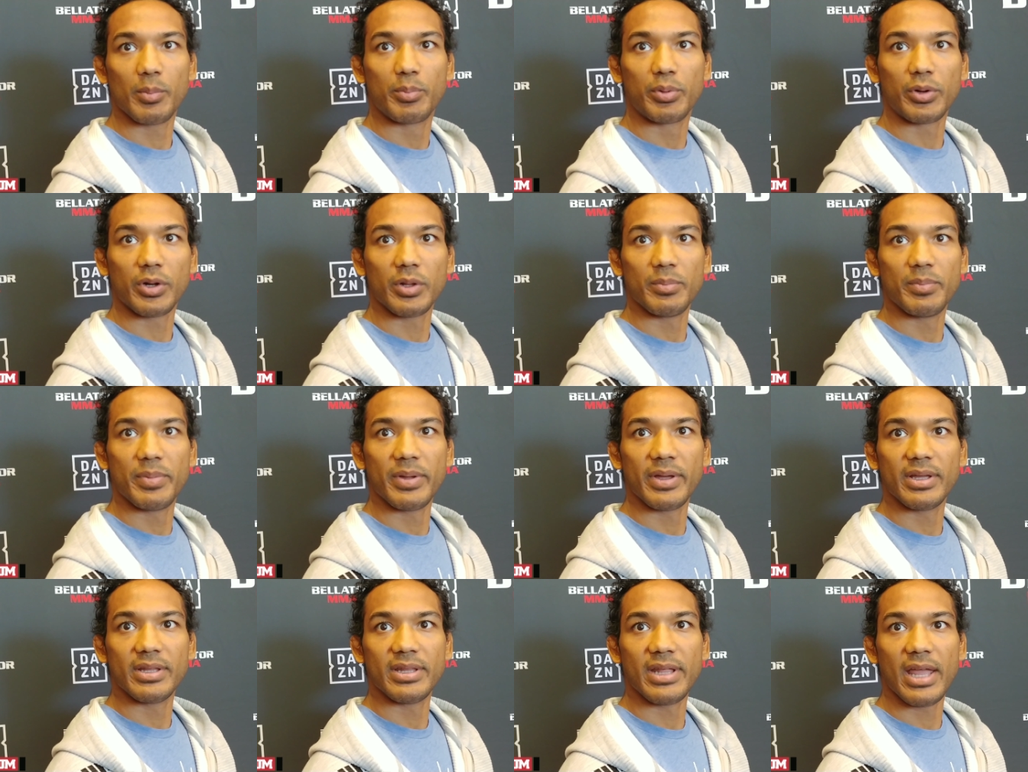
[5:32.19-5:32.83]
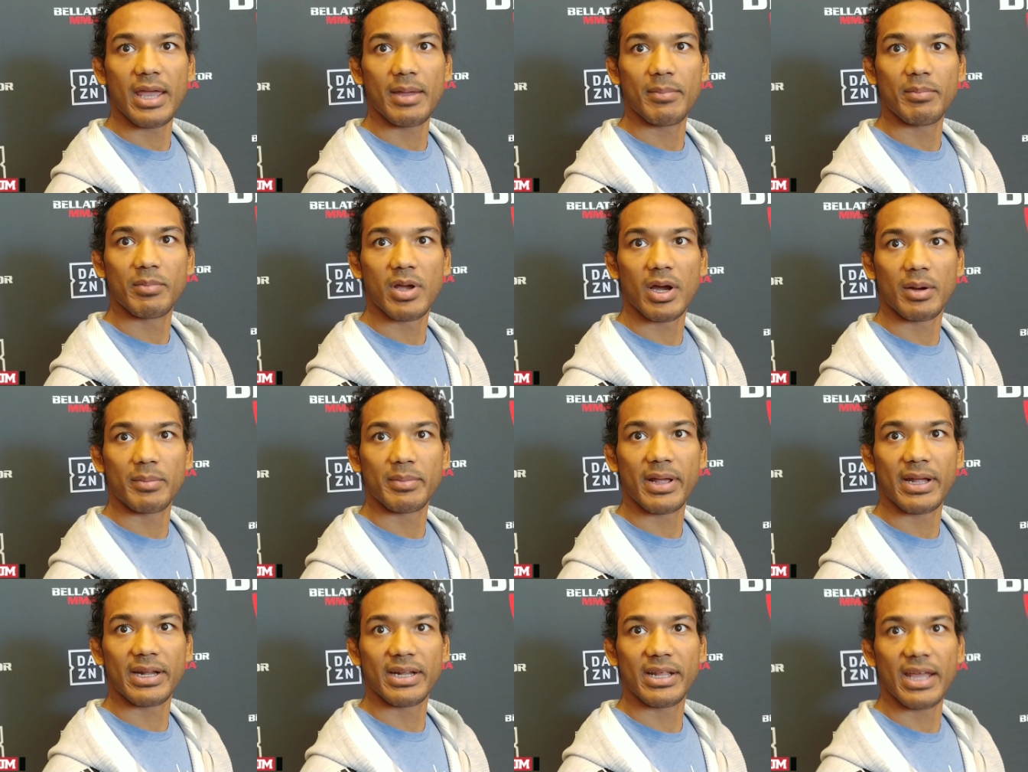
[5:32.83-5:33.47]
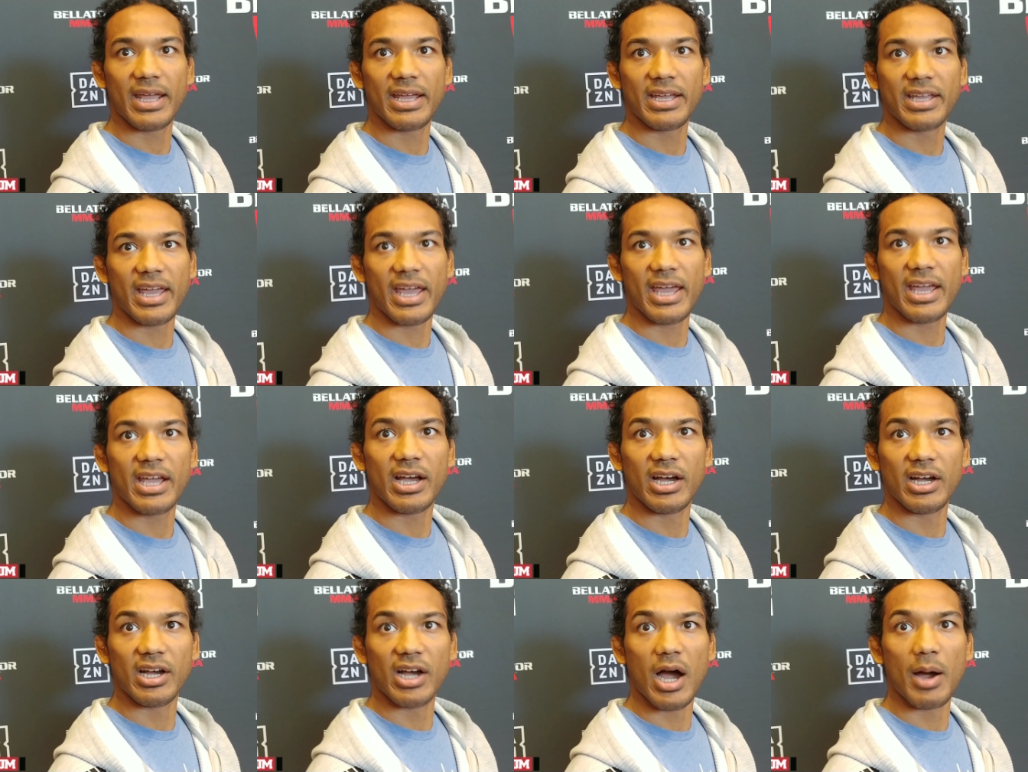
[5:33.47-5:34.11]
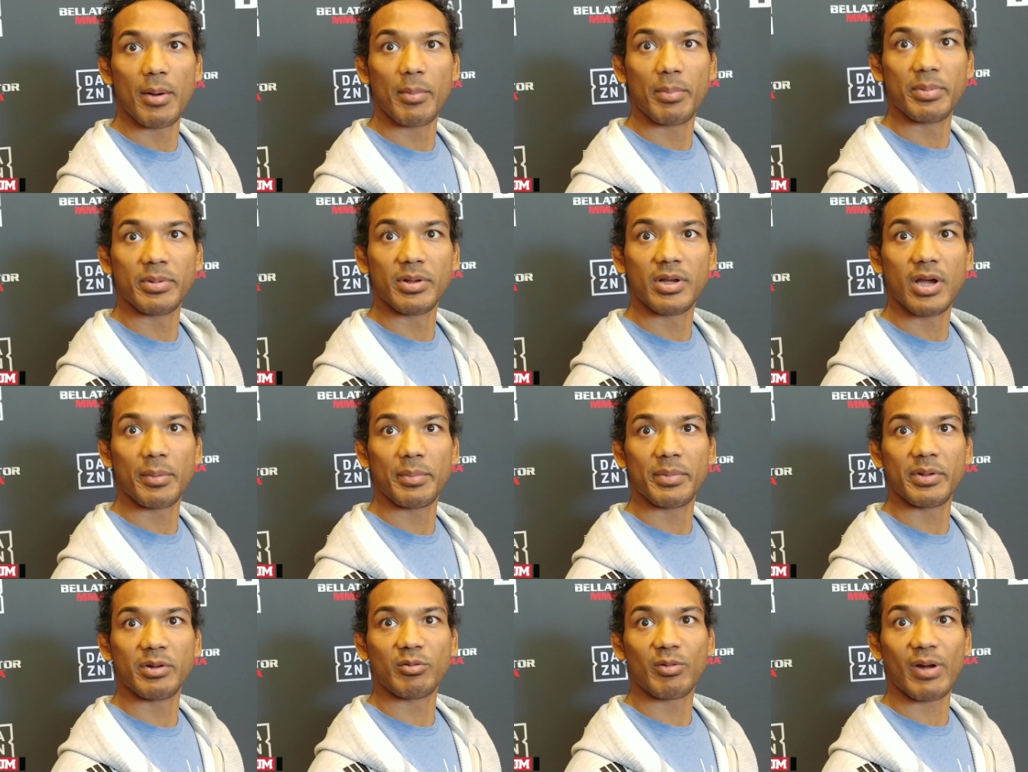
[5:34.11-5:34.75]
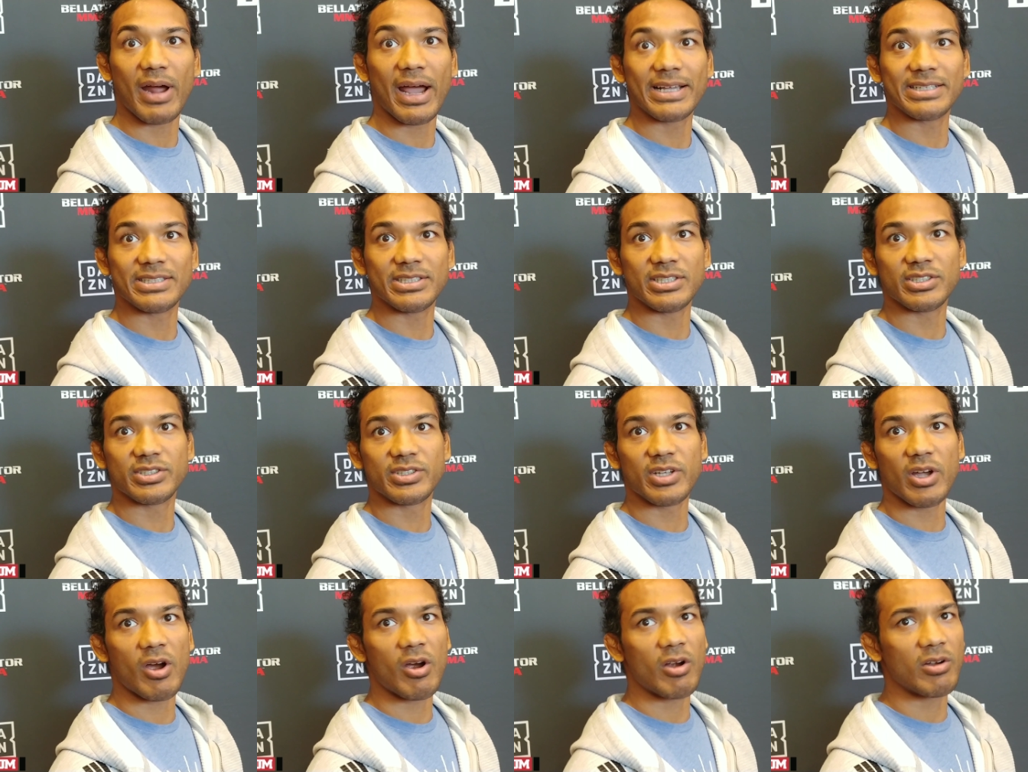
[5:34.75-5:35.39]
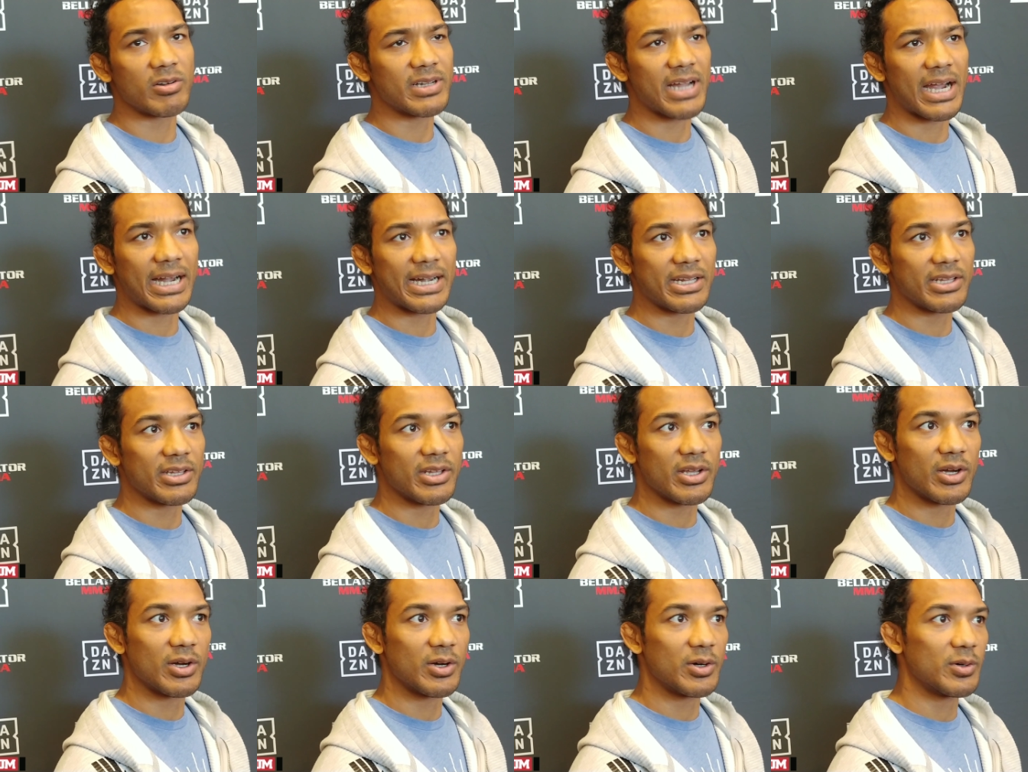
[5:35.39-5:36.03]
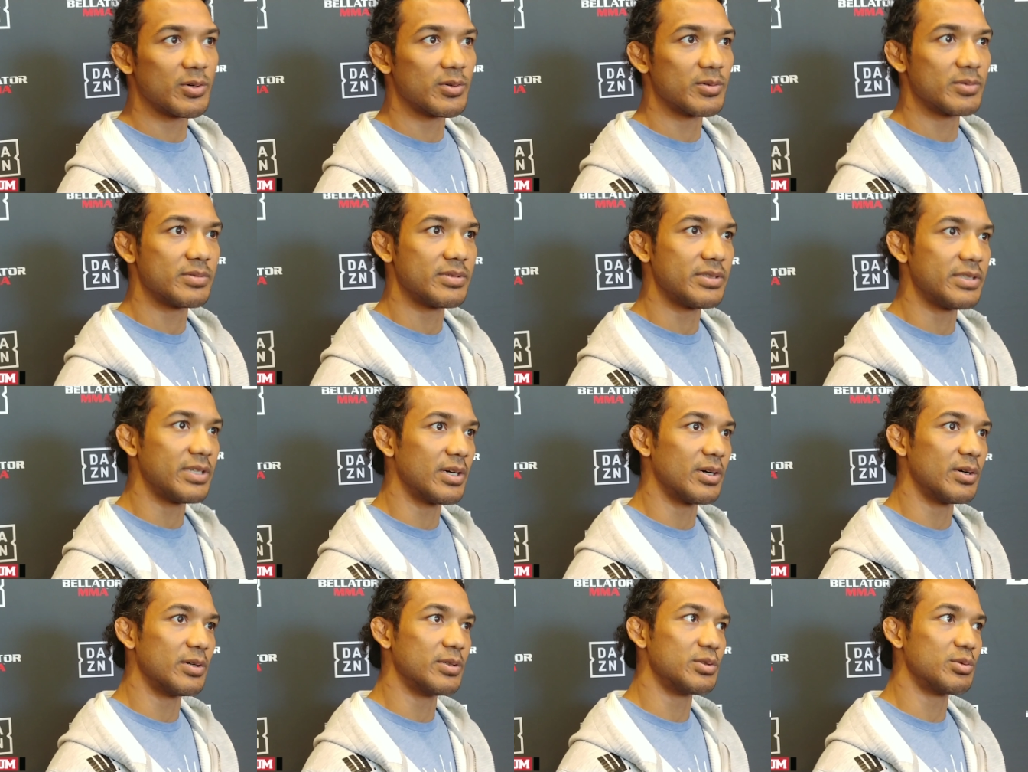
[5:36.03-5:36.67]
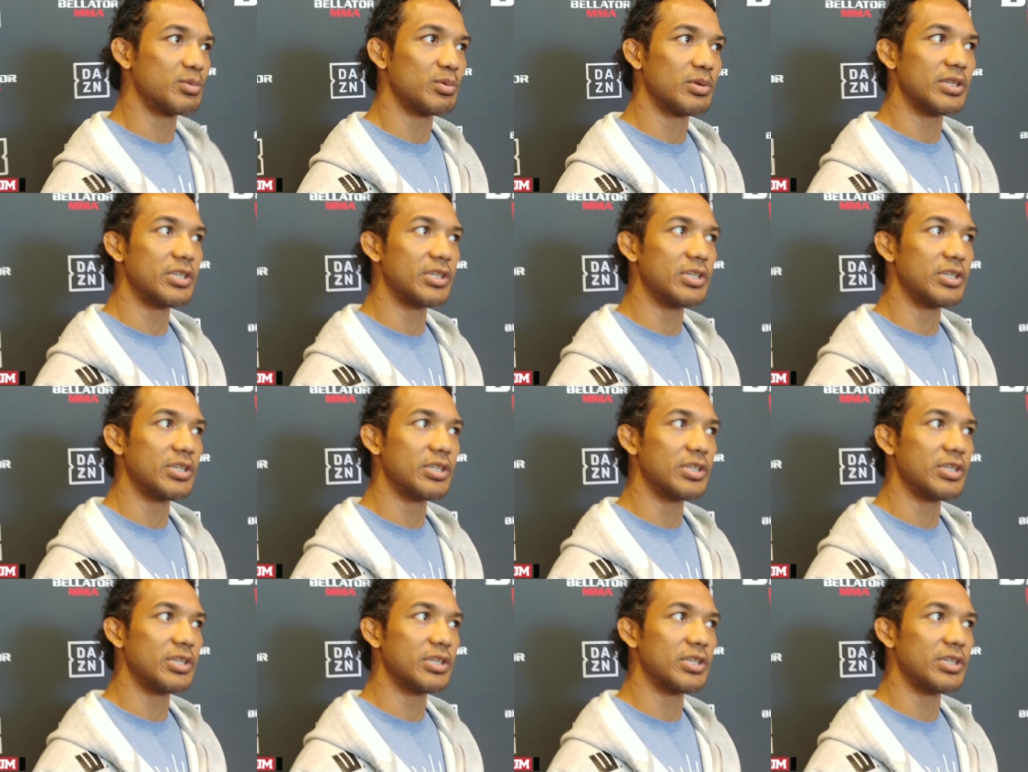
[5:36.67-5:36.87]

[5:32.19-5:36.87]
pretty big name coming out of AKA, up and coming rising star, 9-0.